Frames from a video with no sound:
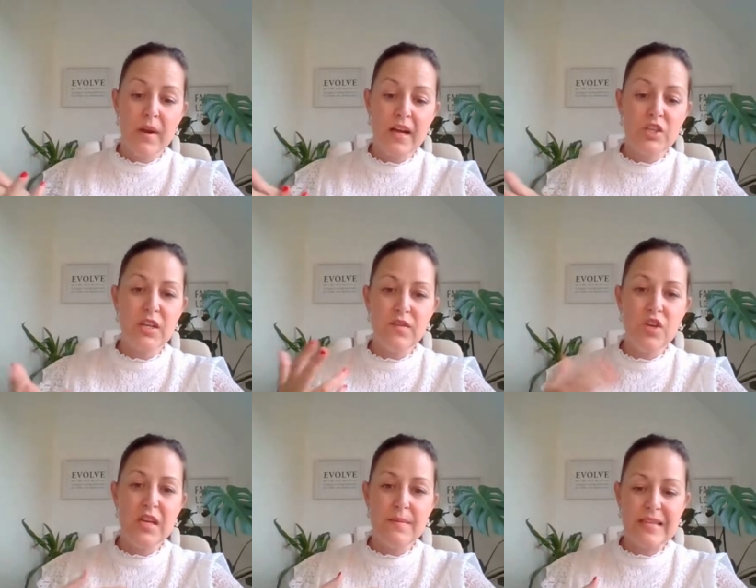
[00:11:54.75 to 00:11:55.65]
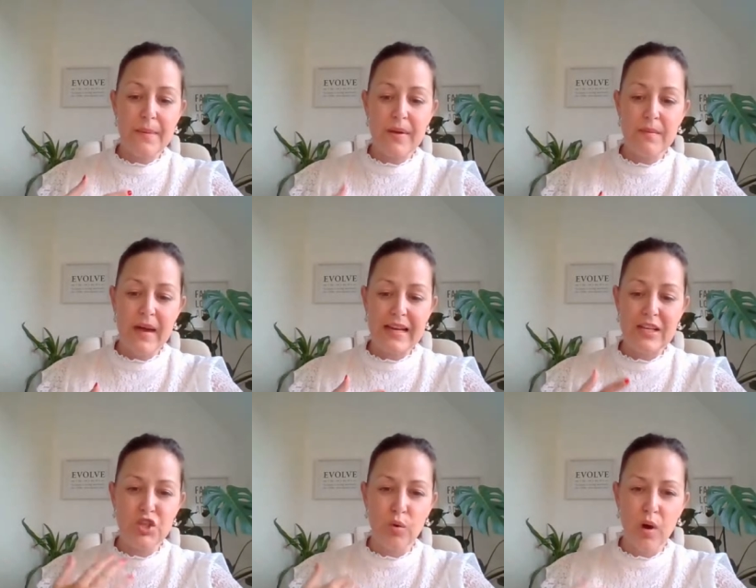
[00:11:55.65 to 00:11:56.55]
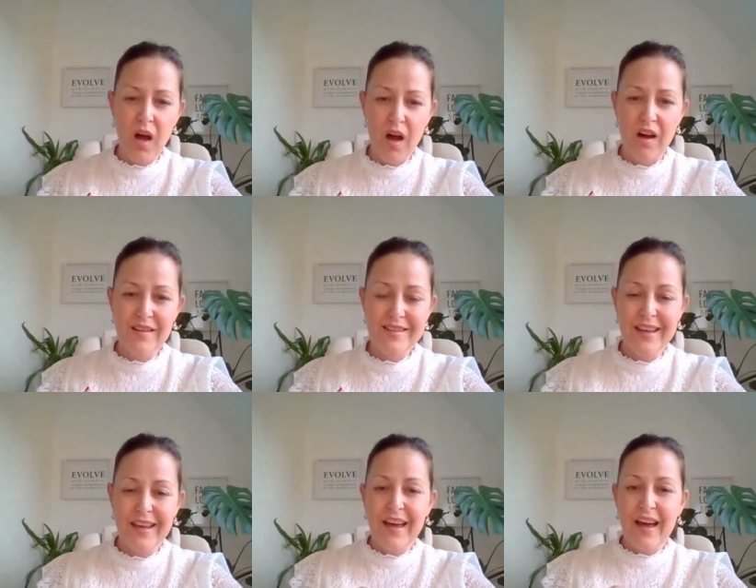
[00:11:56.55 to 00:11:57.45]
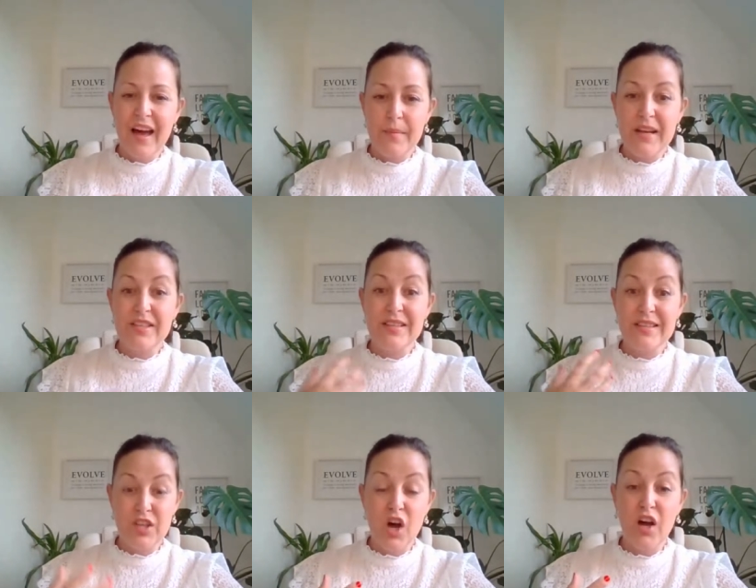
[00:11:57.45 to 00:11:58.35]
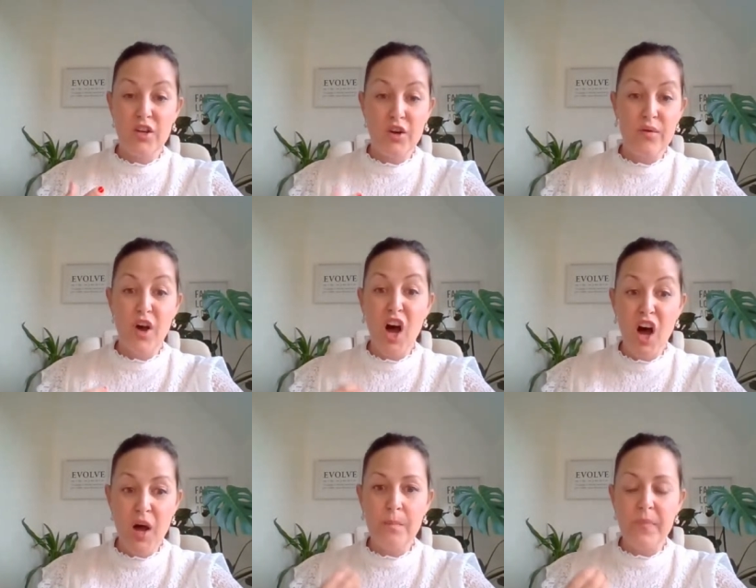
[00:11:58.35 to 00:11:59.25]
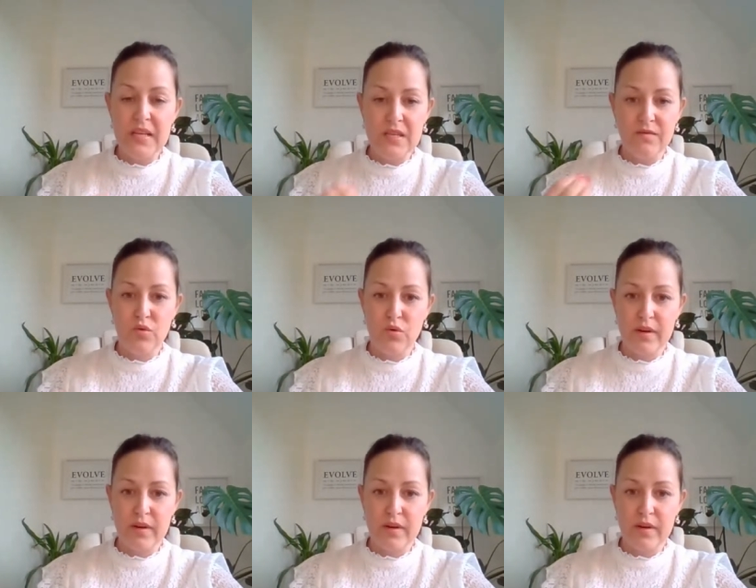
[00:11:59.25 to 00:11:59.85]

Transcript: But actually, if you keep tapping back into your heart. Um, and into the heart, you know, the heartbeat of your